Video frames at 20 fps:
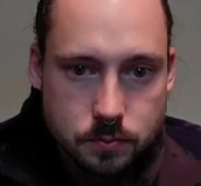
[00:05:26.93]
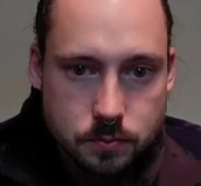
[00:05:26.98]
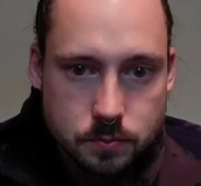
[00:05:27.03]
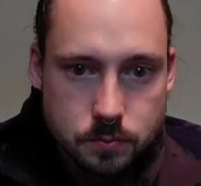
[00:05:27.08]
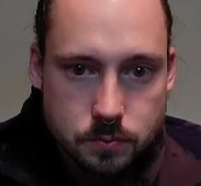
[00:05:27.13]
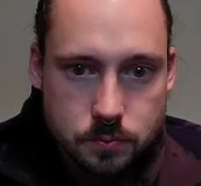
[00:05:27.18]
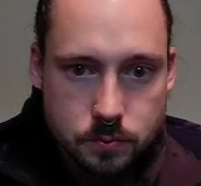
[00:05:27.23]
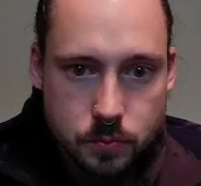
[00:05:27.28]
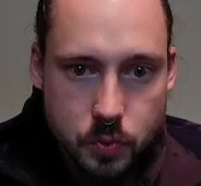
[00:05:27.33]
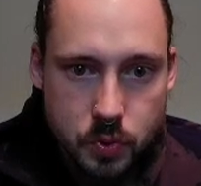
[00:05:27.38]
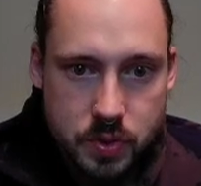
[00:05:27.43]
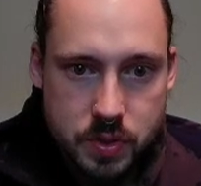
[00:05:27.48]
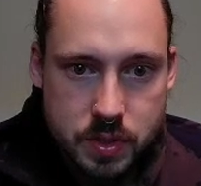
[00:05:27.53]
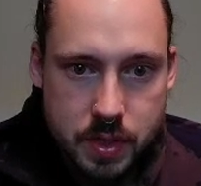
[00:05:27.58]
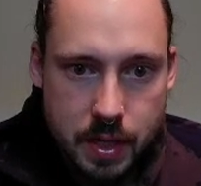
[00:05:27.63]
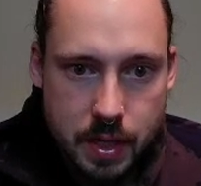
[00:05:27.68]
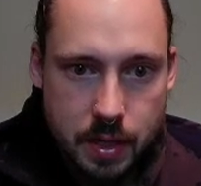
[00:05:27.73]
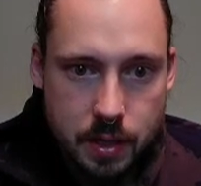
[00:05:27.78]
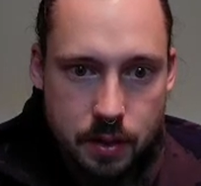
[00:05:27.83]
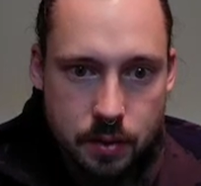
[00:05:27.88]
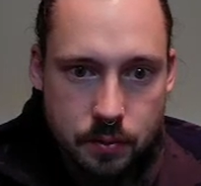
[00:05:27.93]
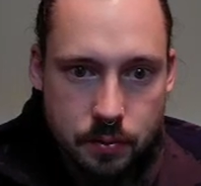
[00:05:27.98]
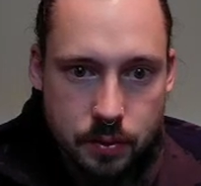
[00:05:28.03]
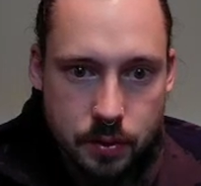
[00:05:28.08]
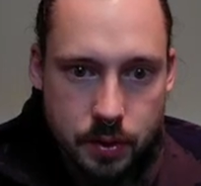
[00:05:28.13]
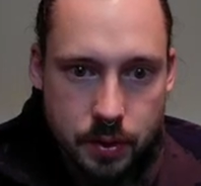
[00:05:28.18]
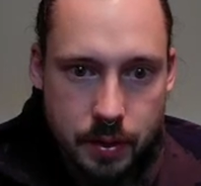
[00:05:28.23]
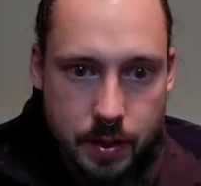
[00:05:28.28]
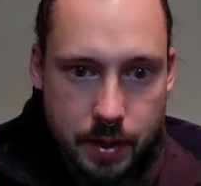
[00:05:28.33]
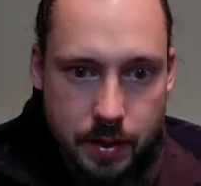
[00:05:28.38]
We'll stay in
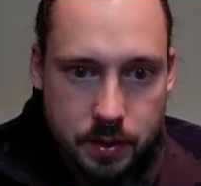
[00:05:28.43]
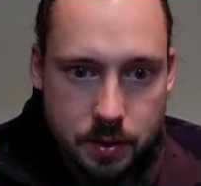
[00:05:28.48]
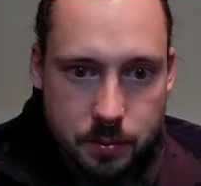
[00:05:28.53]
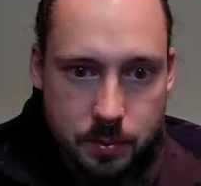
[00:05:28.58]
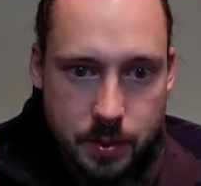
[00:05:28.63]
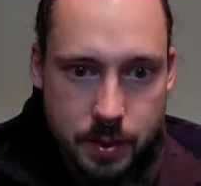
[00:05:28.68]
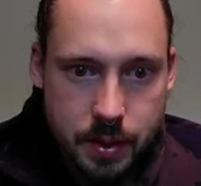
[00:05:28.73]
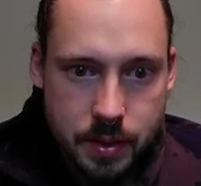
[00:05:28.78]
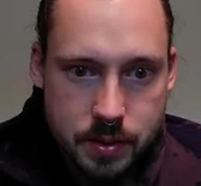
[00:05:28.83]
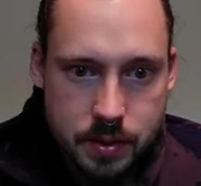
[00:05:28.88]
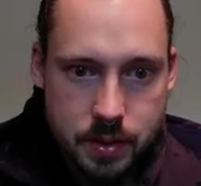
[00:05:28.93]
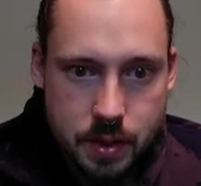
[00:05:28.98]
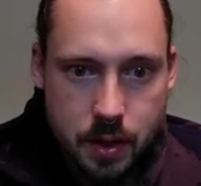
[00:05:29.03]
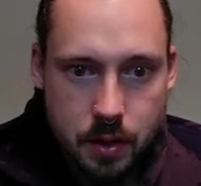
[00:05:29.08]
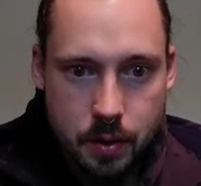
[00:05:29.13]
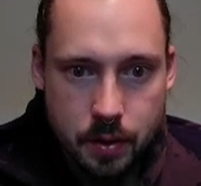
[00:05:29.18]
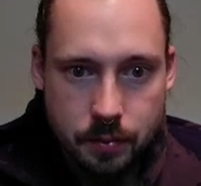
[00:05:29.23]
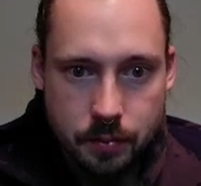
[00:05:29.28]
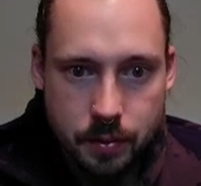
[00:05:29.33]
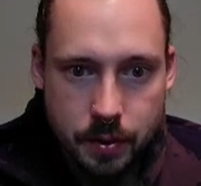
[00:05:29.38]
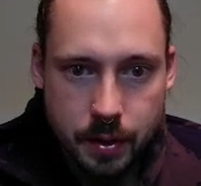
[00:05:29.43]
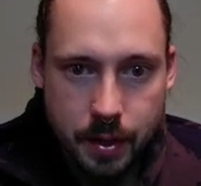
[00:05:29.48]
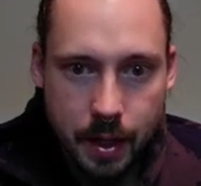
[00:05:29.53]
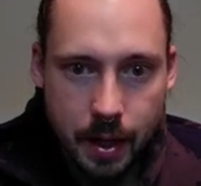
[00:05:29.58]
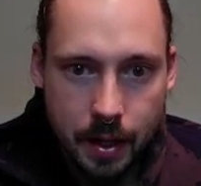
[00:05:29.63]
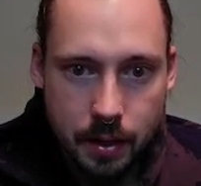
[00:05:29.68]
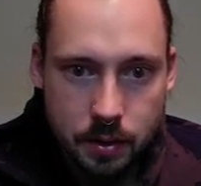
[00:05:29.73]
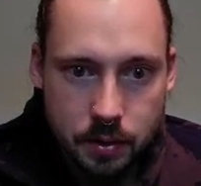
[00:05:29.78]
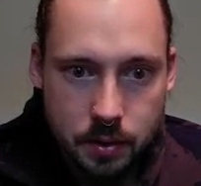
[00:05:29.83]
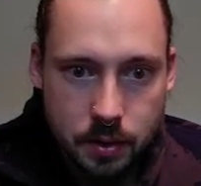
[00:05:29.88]
for Electabuzz. Oh, I
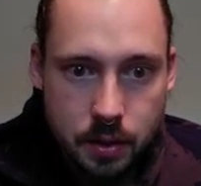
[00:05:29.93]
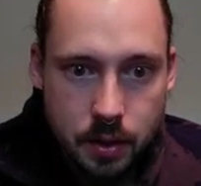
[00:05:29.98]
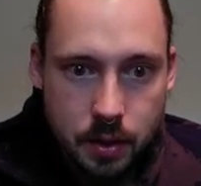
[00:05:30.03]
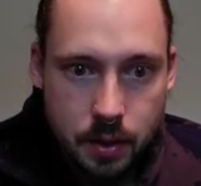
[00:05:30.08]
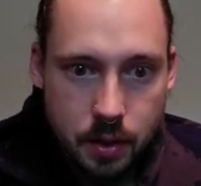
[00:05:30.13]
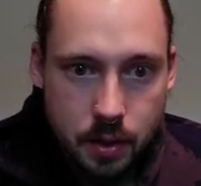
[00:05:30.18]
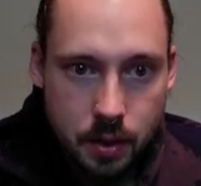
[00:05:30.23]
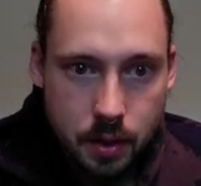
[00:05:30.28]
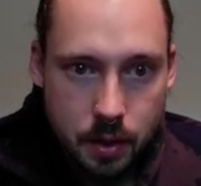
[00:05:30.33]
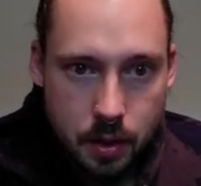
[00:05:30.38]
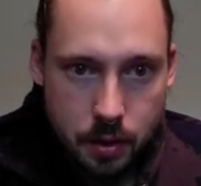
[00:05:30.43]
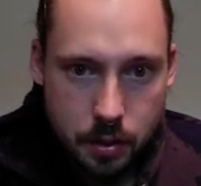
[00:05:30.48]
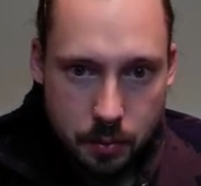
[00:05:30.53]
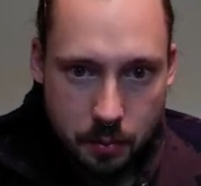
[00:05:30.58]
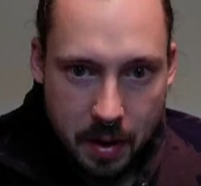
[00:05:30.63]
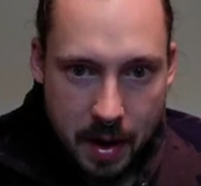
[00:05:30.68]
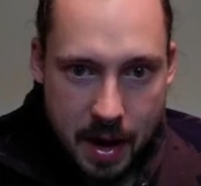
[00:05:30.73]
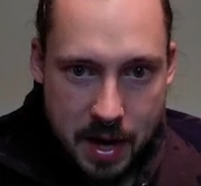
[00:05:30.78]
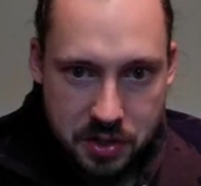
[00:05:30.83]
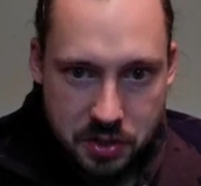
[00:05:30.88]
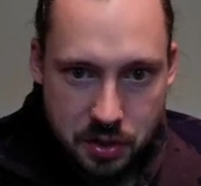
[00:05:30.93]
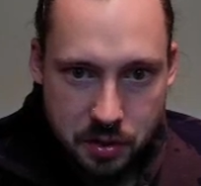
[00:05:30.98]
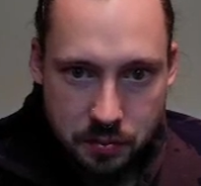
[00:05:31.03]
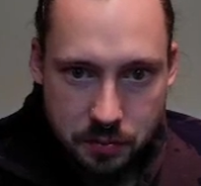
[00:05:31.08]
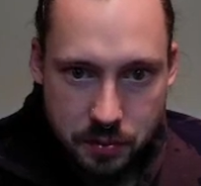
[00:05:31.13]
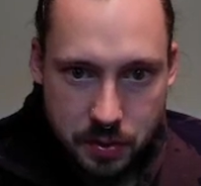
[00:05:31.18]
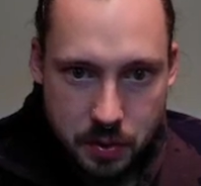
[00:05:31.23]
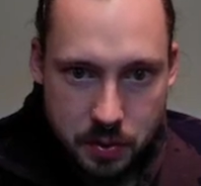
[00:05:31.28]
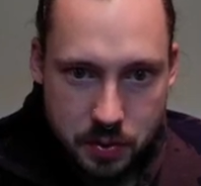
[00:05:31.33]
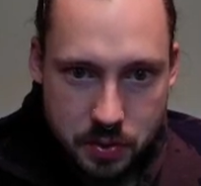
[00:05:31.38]
forgot. Thrash
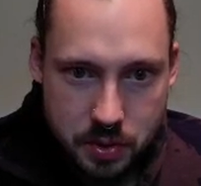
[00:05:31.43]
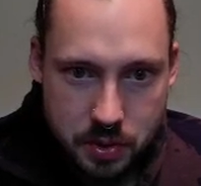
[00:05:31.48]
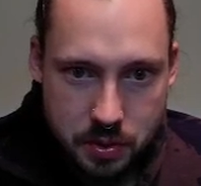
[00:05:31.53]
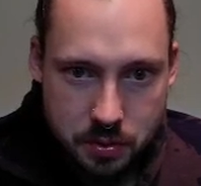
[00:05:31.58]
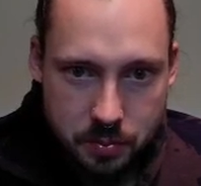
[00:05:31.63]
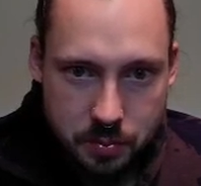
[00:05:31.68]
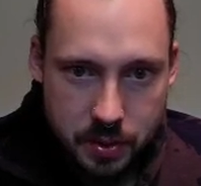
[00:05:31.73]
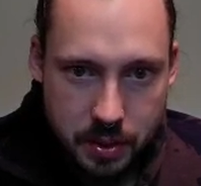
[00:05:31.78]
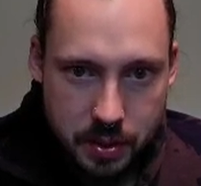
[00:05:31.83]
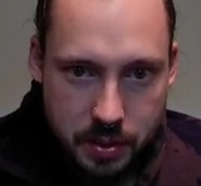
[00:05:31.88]
Confusion, but